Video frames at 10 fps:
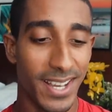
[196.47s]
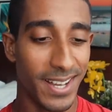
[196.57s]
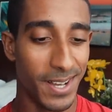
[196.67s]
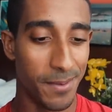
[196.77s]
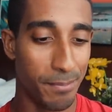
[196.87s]

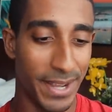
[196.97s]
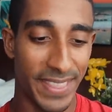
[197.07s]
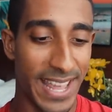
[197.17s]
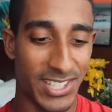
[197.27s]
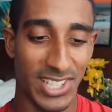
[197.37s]

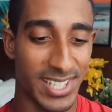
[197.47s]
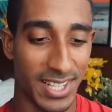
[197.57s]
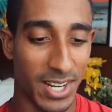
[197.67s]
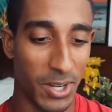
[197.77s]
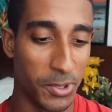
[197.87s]
but that just
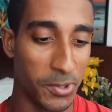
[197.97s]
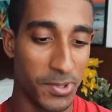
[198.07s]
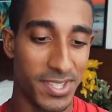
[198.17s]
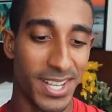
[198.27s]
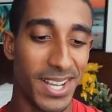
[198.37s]

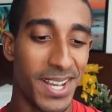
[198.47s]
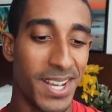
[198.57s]
includes